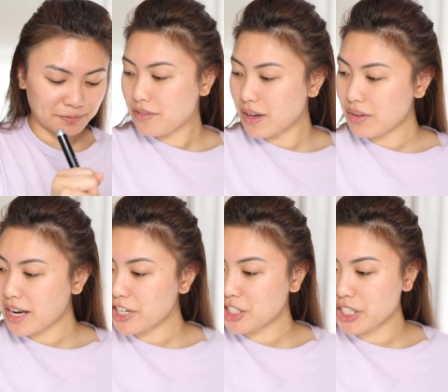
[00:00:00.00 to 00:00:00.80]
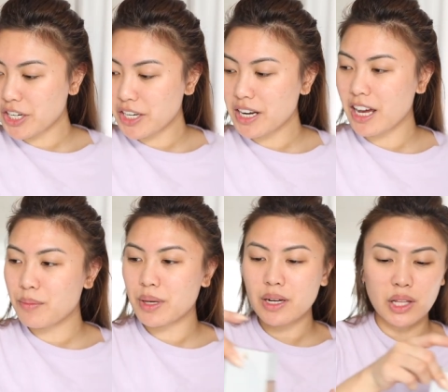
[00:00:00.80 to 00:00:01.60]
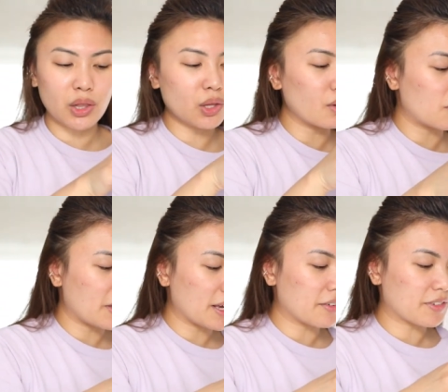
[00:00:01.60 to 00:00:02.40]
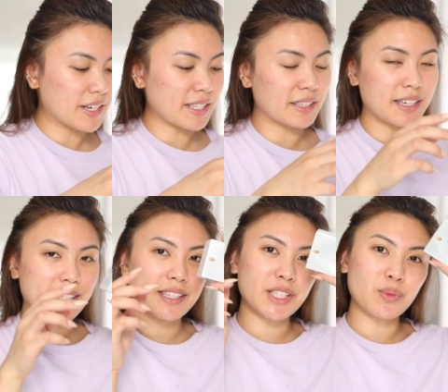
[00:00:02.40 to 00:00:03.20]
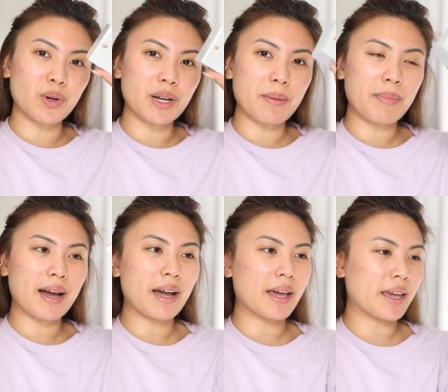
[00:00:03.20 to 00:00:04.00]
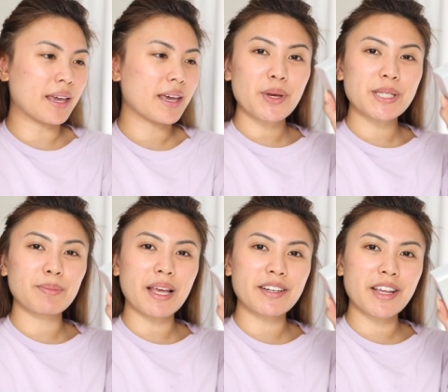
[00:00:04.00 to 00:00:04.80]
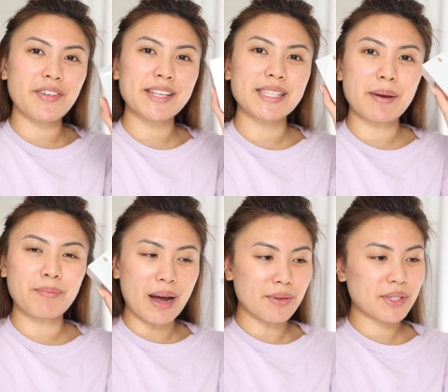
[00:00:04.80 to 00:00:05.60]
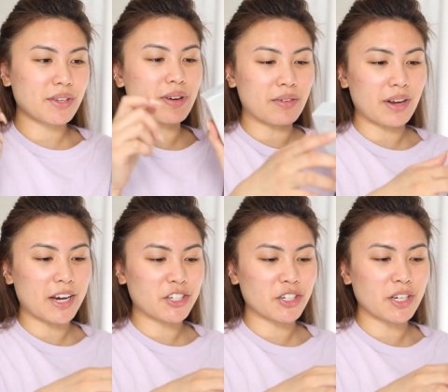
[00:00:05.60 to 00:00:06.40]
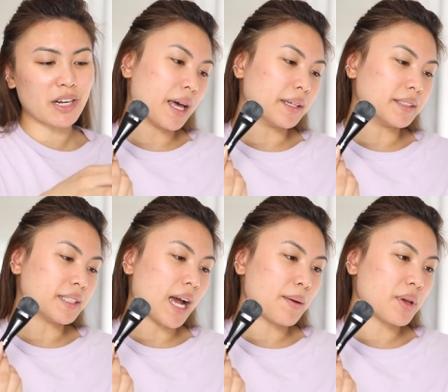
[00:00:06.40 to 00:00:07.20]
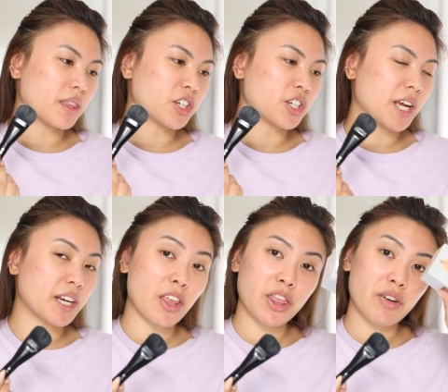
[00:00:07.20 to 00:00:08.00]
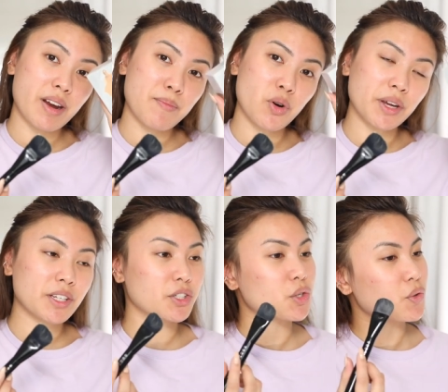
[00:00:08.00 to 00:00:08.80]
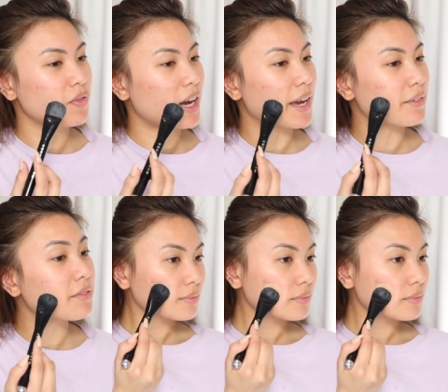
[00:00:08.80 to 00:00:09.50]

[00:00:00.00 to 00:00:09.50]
The foundation I've been loving recently is this one by Beauty Blender. It's their Bounce foundation and I'm in the shade 3.25.